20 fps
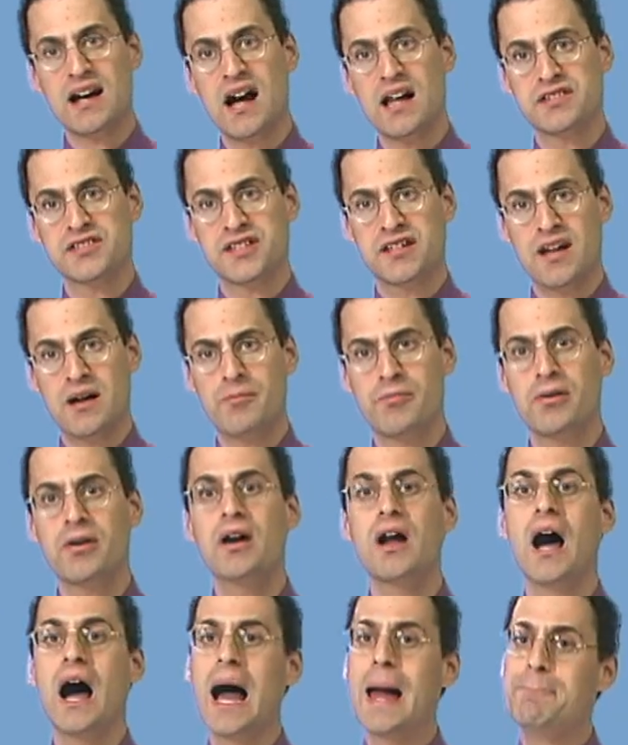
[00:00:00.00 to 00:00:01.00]
a constant
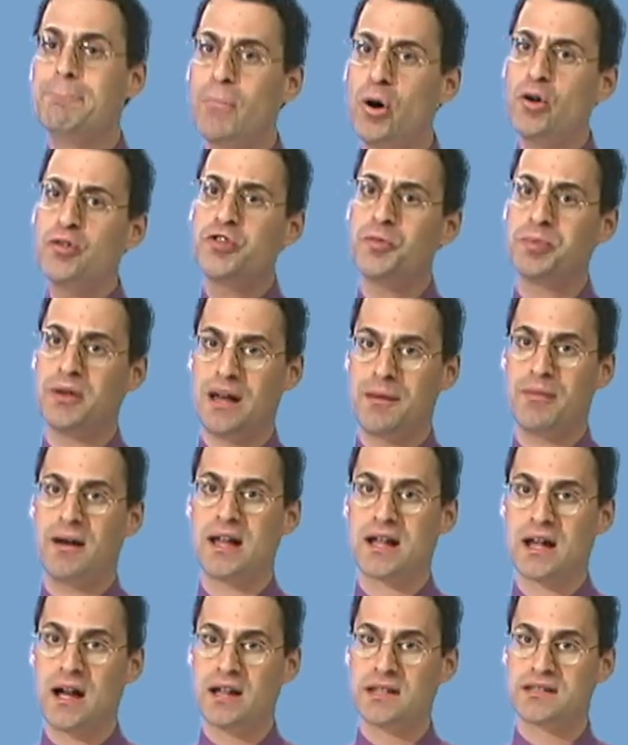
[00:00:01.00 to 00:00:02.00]
number, I multiply
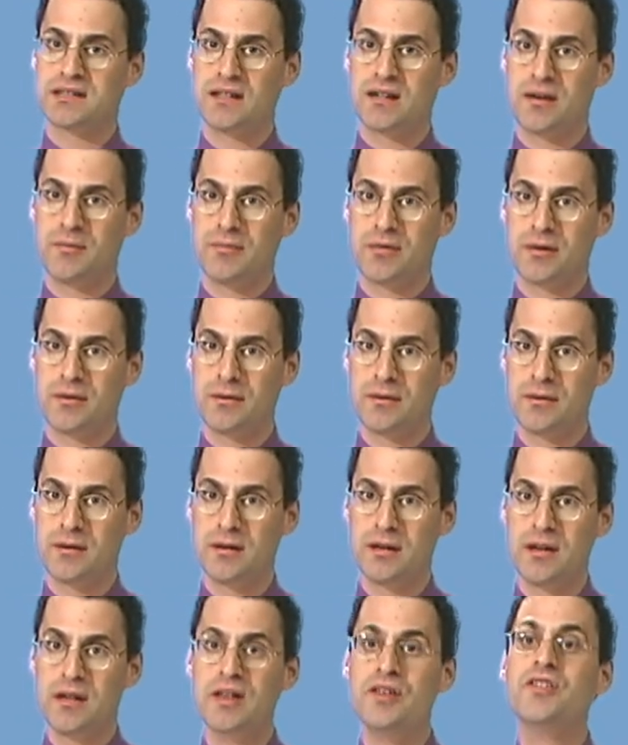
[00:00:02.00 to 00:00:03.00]
by a constant number.
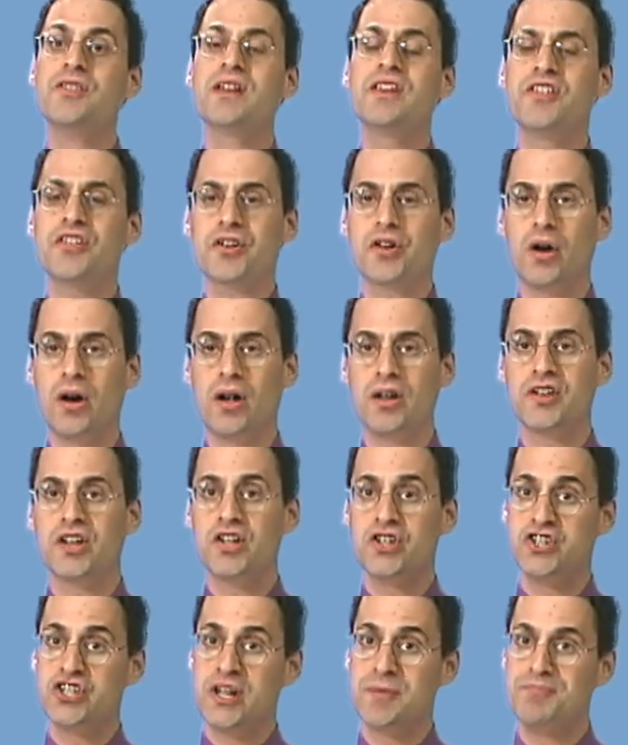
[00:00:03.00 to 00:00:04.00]
These are called
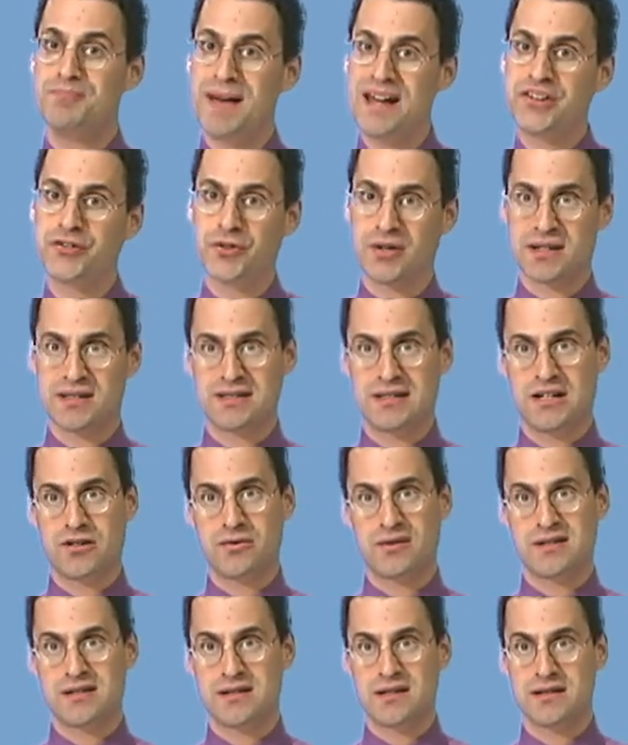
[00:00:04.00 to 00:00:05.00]
geometric
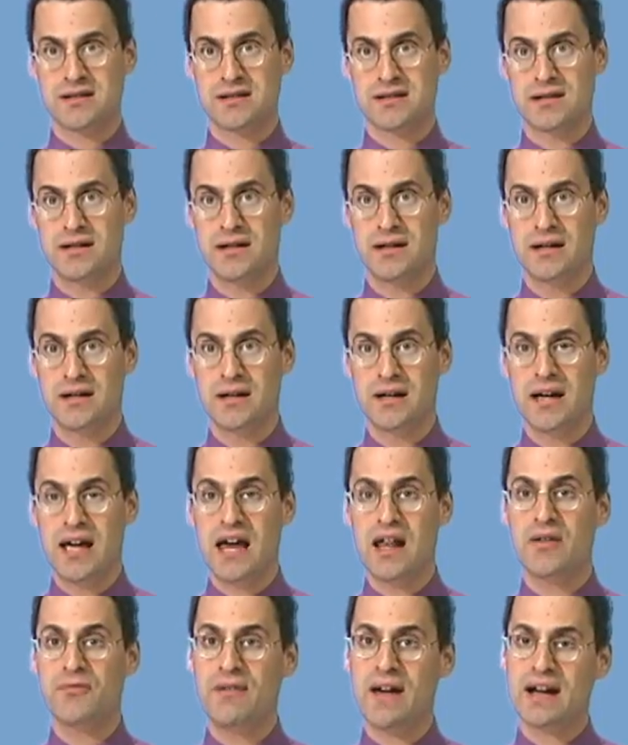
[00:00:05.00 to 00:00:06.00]
sequences.
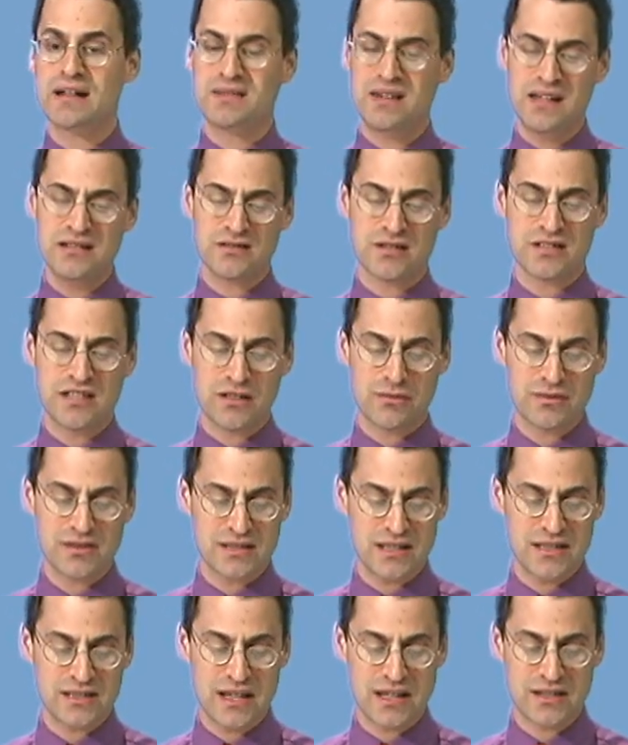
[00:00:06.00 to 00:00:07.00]
And in fact, these are
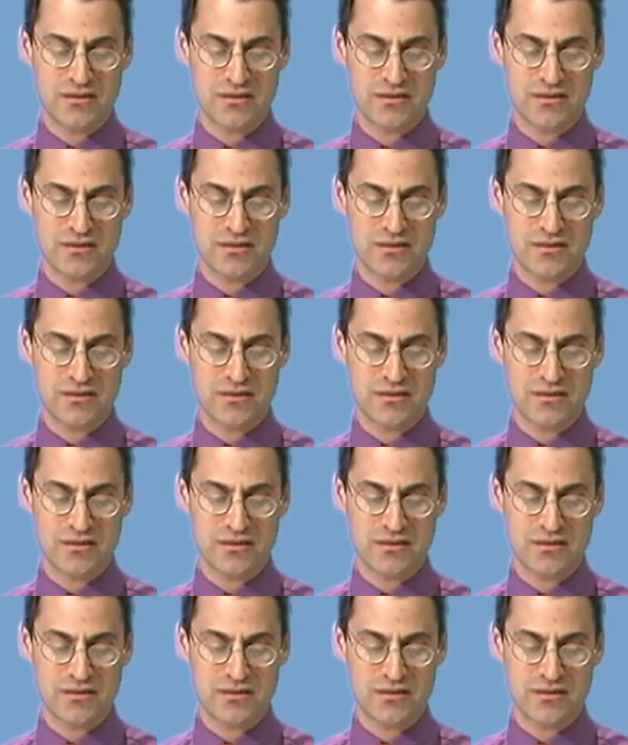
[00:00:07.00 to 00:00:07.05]
sequences